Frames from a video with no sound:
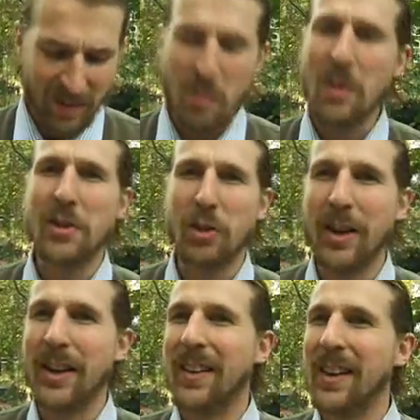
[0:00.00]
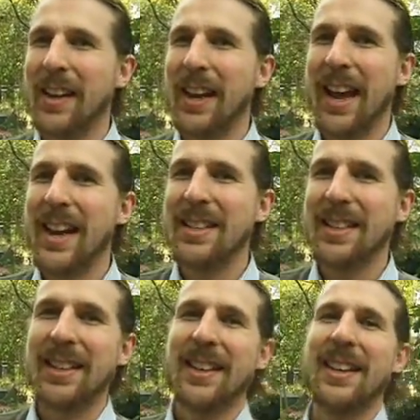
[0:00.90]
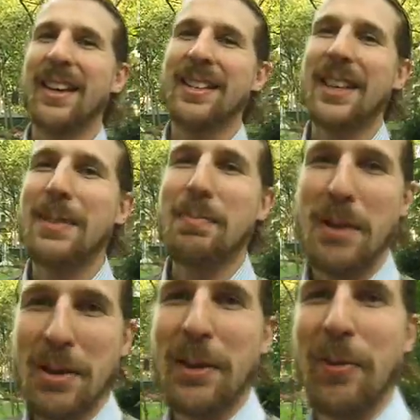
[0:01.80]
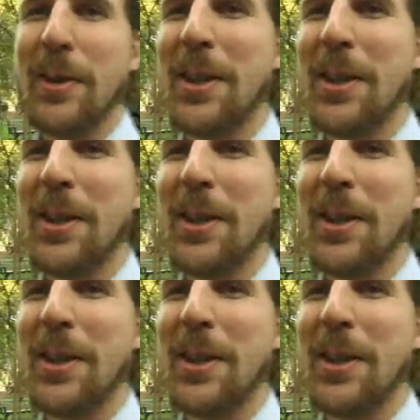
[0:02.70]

What a treat, and in such beautiful